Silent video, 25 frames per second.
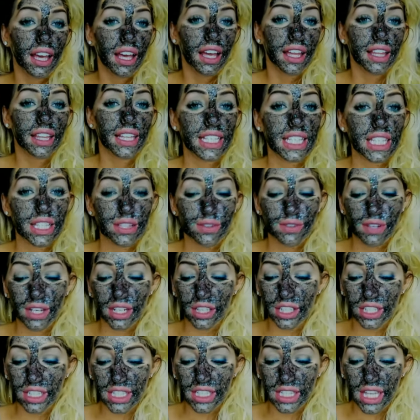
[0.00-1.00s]
This is what it
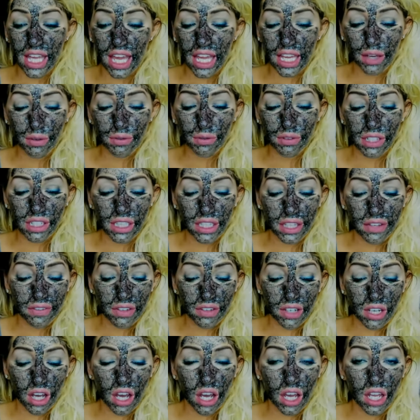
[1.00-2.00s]
looks like. I'm going to leave
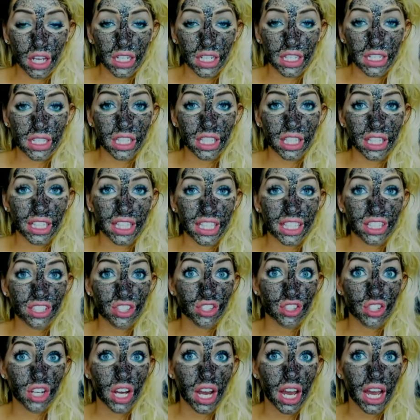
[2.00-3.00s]
it on until it gets
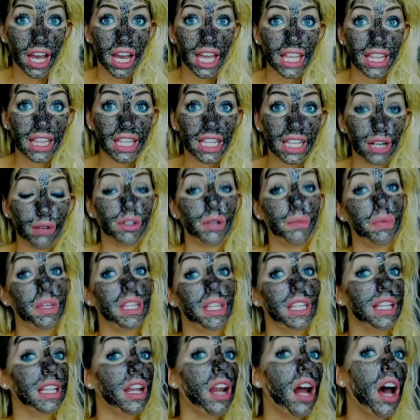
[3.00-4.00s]
dry, and then I'm going to
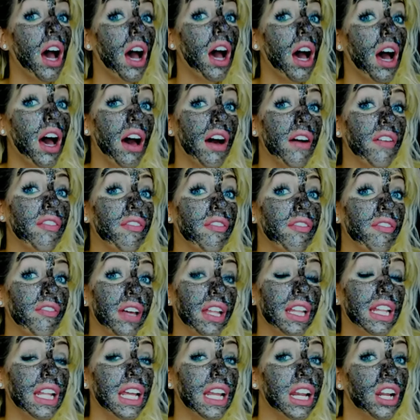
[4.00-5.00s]
peel it off,
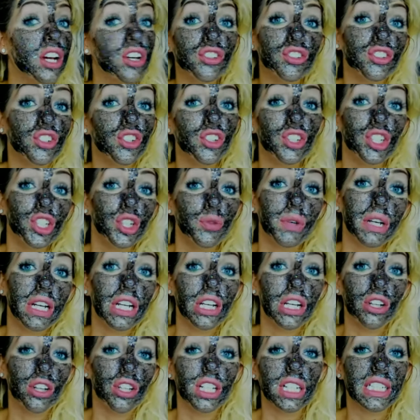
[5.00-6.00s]
and then I'll show you what
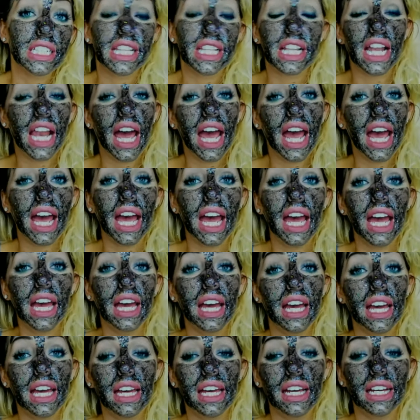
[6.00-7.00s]
it looks
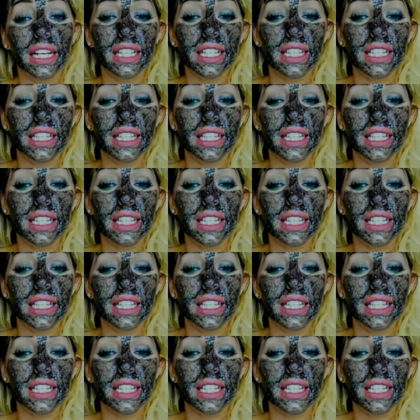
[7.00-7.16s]
like.